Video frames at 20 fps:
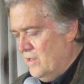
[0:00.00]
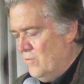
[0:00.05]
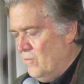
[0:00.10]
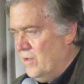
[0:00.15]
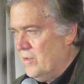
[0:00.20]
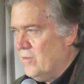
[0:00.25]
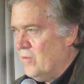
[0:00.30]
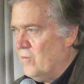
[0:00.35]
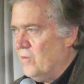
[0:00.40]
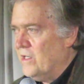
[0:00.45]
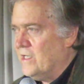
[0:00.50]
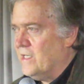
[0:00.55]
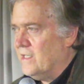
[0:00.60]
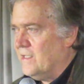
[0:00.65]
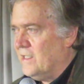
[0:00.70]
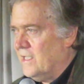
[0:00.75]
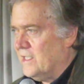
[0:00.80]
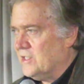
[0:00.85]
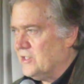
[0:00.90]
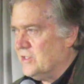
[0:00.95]
we will win
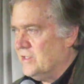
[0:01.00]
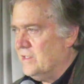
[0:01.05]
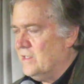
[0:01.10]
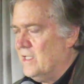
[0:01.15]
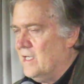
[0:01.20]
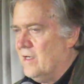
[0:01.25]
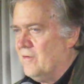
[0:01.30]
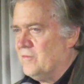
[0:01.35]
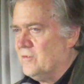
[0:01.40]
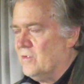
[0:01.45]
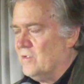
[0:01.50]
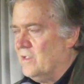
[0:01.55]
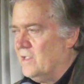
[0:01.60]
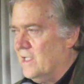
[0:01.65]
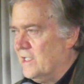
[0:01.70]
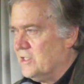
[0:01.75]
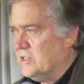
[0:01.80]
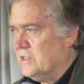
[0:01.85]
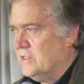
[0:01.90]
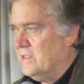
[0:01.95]
election after
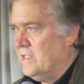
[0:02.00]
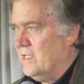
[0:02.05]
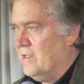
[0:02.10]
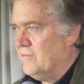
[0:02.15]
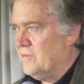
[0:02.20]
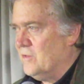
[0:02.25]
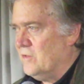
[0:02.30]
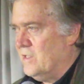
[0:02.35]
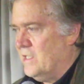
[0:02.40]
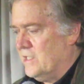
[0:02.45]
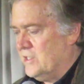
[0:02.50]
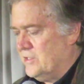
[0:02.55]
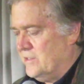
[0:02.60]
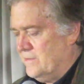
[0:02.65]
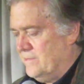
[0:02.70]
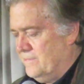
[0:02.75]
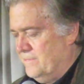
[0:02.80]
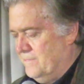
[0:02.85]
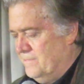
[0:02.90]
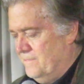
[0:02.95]
election after
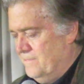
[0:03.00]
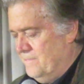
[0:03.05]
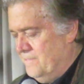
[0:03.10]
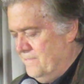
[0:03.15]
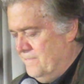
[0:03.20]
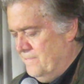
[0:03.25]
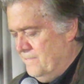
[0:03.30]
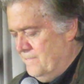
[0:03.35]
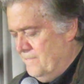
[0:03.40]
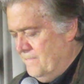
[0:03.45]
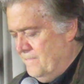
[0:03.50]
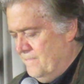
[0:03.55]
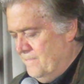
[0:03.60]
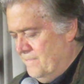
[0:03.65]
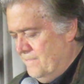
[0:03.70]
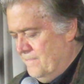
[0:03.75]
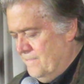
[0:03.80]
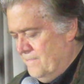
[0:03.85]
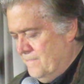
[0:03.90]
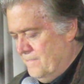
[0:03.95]
election.
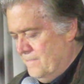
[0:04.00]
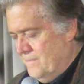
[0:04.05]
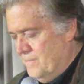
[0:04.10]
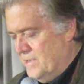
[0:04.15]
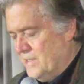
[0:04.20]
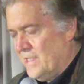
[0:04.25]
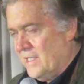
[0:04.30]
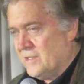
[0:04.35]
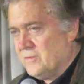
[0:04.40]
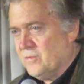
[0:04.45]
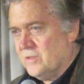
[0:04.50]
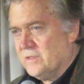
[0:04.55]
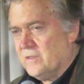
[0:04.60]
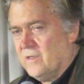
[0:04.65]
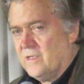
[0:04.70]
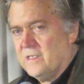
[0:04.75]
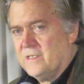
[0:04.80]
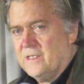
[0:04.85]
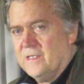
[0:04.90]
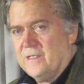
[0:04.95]
But that's what it's
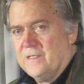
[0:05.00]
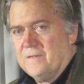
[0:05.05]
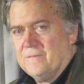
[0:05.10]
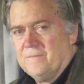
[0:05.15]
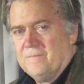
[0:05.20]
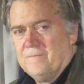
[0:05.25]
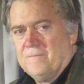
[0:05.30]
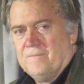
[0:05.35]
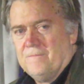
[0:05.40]
going to take.